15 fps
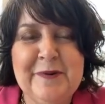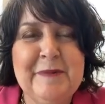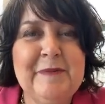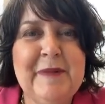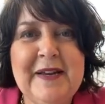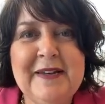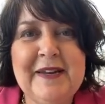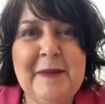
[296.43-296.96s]
It
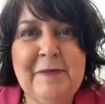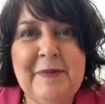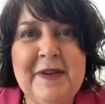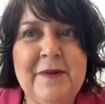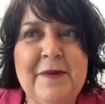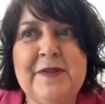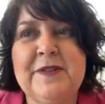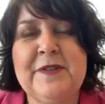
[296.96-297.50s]
might not
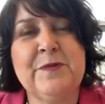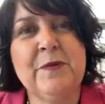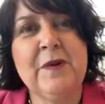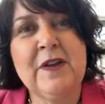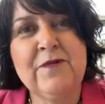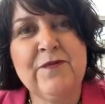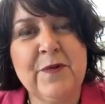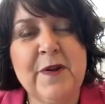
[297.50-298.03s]
be, oh, this is
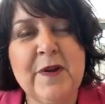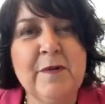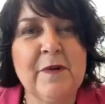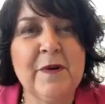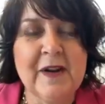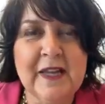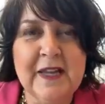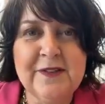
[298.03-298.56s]
working for you
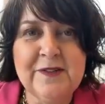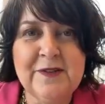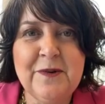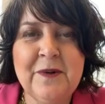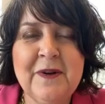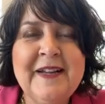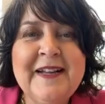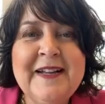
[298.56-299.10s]
or against
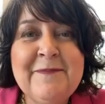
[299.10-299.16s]
you.